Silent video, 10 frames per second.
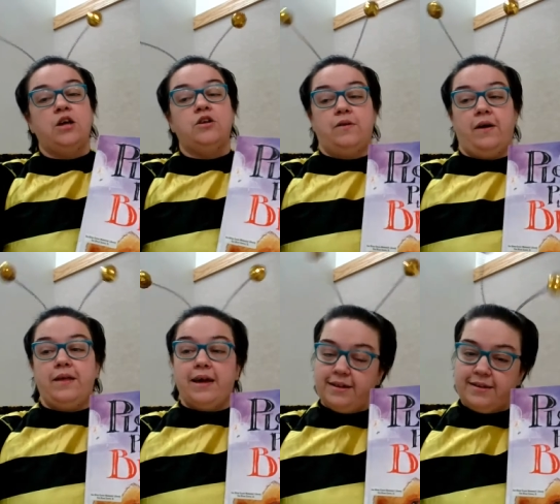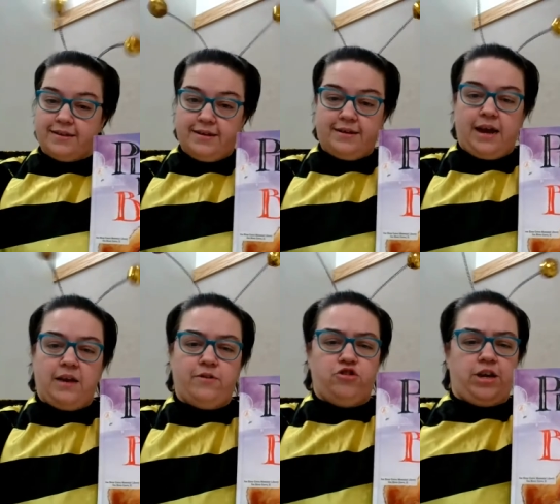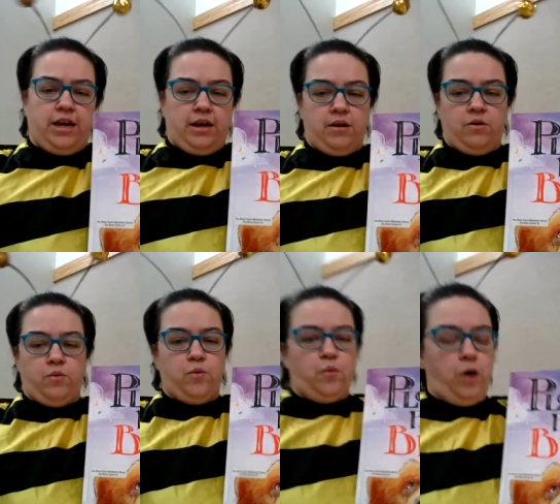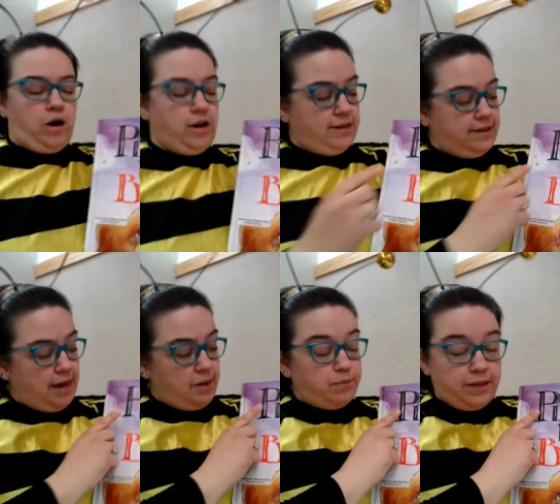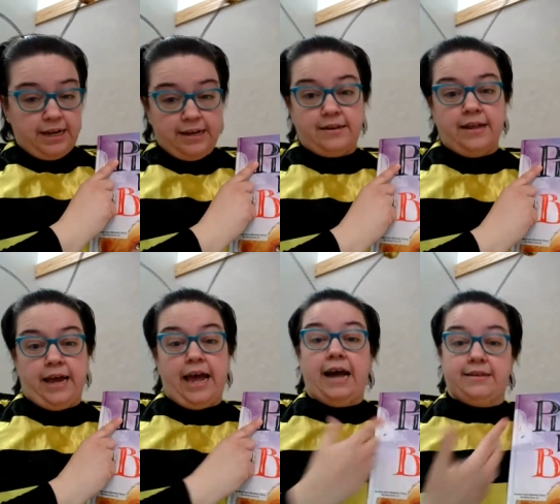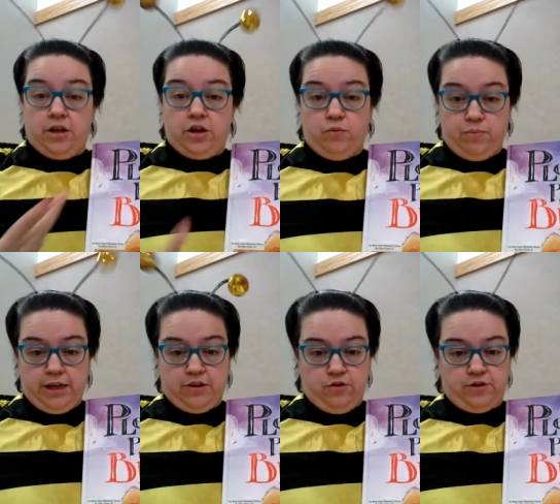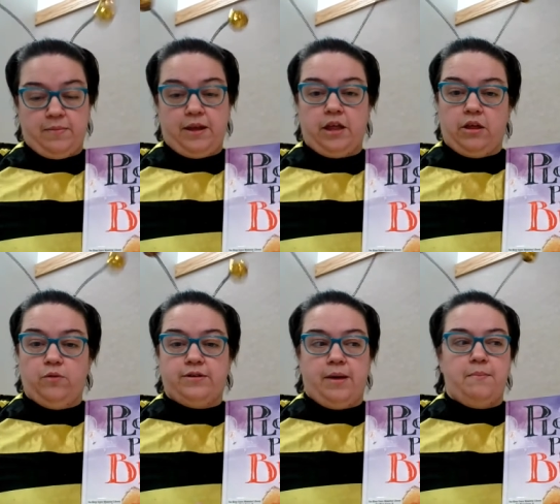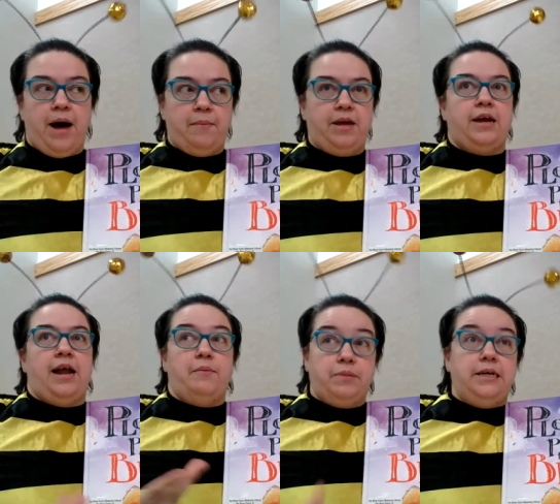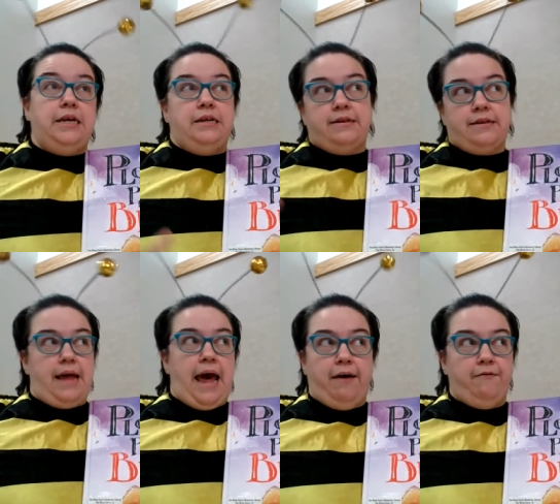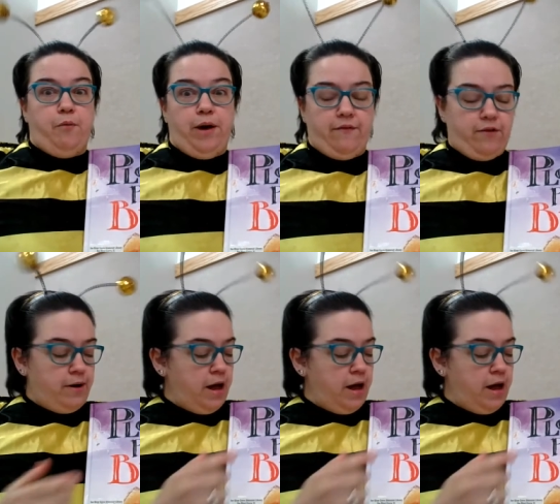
So now this is kind of a tricky word because it's saying please, like asking you to please do something. You'd say, Mommy, can I please have whatever?